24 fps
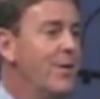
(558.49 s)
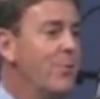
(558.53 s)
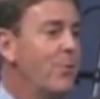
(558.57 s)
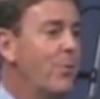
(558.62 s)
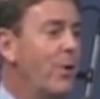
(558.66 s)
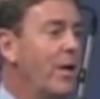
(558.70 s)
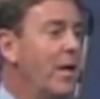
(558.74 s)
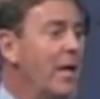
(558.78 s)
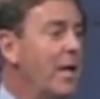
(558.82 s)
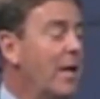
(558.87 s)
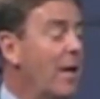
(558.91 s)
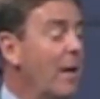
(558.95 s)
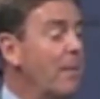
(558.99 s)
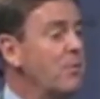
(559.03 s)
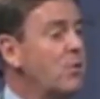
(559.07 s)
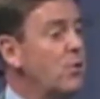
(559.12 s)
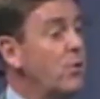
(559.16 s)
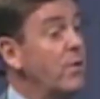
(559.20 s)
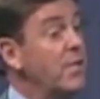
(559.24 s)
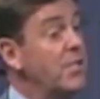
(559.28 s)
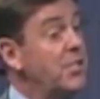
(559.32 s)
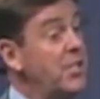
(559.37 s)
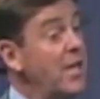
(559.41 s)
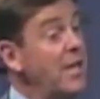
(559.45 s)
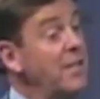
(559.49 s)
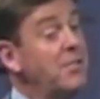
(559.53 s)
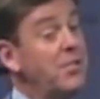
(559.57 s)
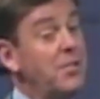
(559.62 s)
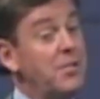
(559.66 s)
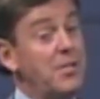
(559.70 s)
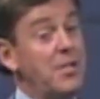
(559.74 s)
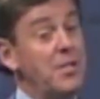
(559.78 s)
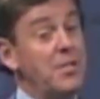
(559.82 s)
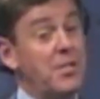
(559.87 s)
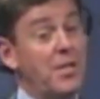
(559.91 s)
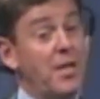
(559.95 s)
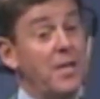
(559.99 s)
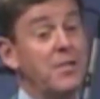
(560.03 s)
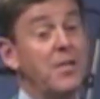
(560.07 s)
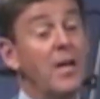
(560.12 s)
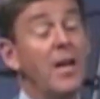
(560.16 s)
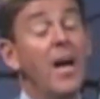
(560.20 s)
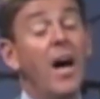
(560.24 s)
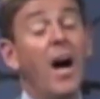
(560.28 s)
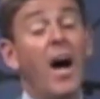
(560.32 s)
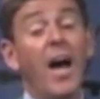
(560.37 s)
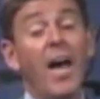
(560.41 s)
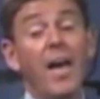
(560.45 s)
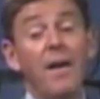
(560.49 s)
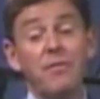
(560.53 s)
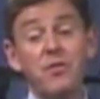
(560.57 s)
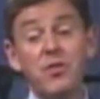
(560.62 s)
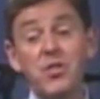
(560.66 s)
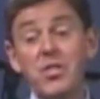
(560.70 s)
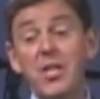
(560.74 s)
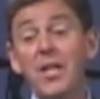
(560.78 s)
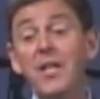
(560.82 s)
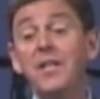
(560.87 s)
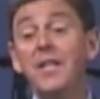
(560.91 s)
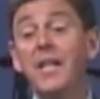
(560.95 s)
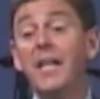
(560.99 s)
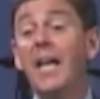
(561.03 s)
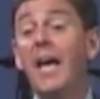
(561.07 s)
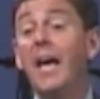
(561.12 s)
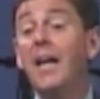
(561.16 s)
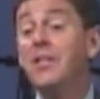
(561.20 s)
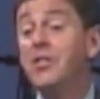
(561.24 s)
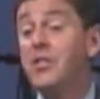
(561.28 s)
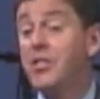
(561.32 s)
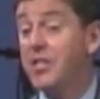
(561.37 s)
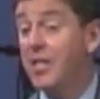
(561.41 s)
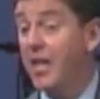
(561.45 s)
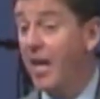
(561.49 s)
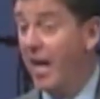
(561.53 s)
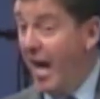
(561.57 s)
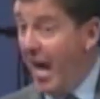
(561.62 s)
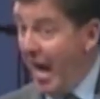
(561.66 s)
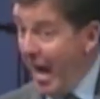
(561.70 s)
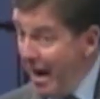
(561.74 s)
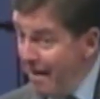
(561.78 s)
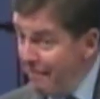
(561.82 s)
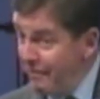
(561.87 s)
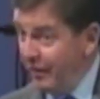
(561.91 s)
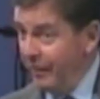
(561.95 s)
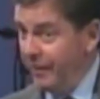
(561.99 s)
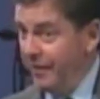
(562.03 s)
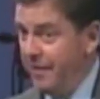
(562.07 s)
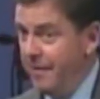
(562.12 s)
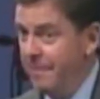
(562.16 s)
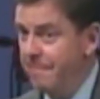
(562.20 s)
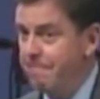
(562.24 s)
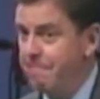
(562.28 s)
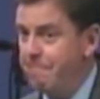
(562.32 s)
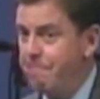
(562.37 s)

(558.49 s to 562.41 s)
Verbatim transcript: when he comes to his senses, he says, I have sinned against heaven